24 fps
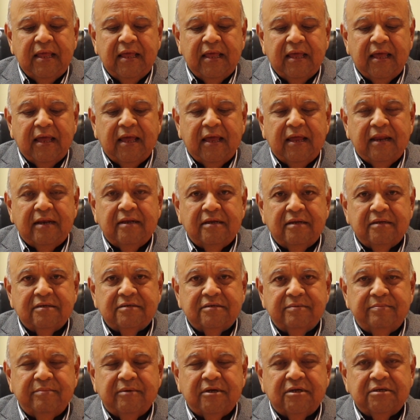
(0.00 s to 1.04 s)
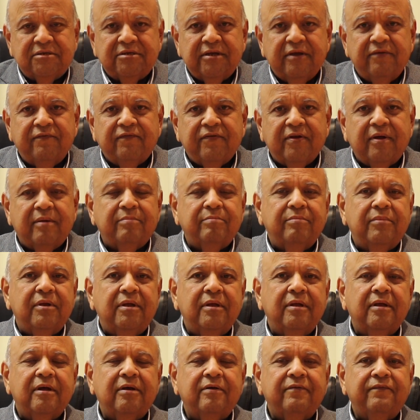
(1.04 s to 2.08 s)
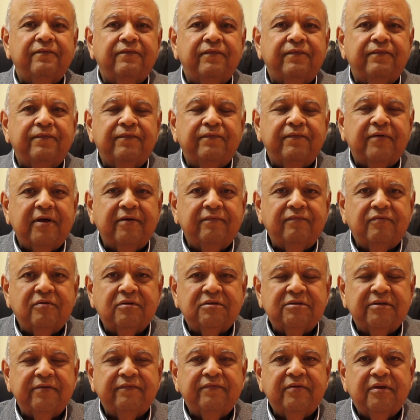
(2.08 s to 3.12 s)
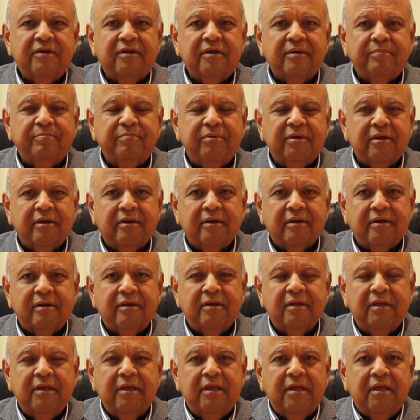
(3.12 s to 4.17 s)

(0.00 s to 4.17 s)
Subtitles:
and is emerging from a 5 to 7 year period